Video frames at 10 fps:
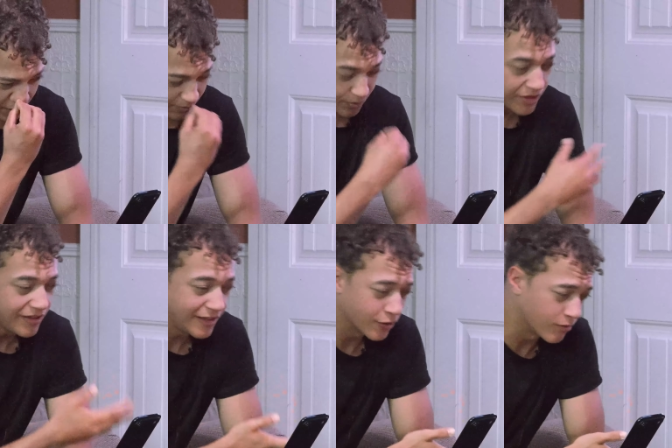
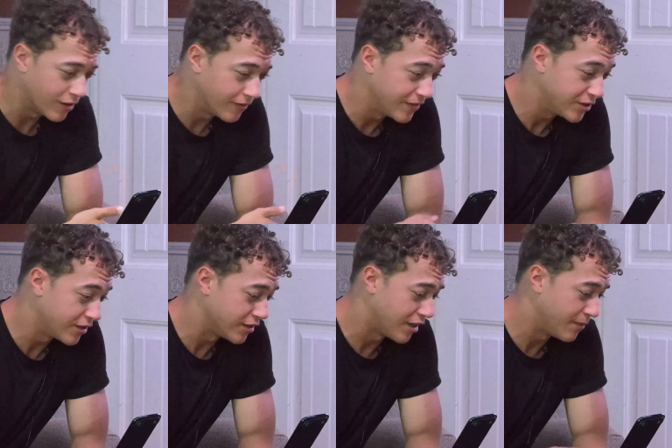completely irrelevant to
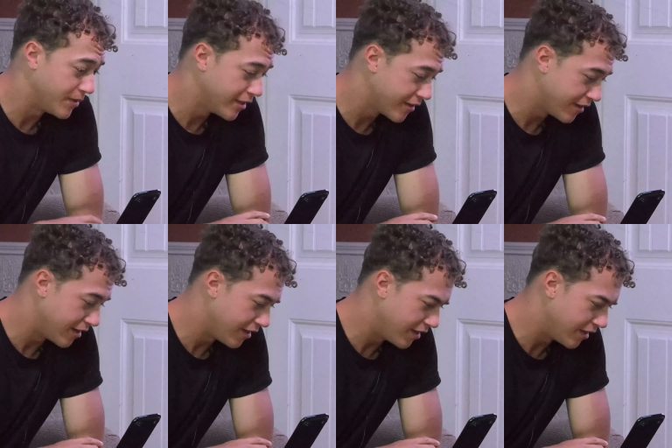the topic,
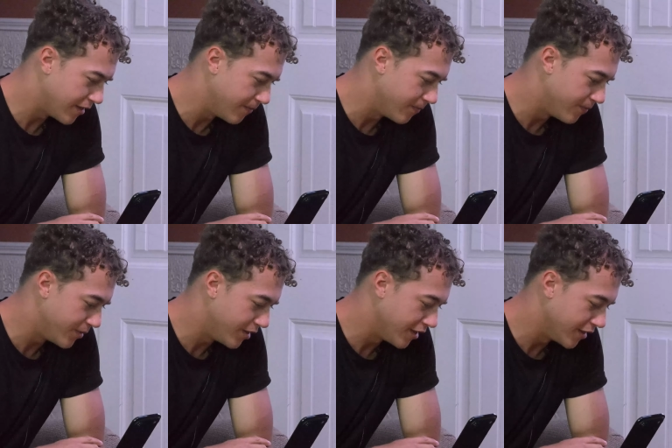
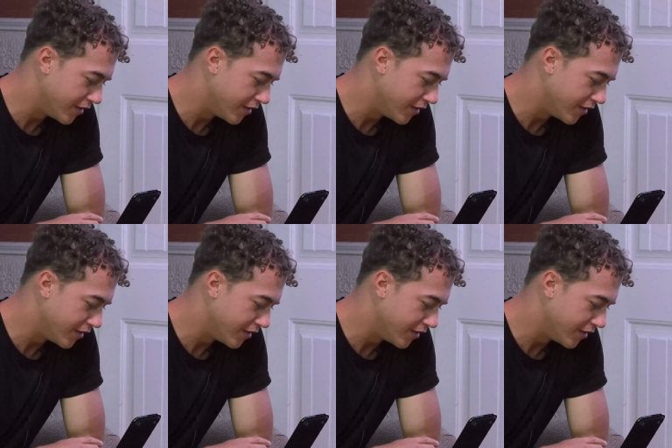but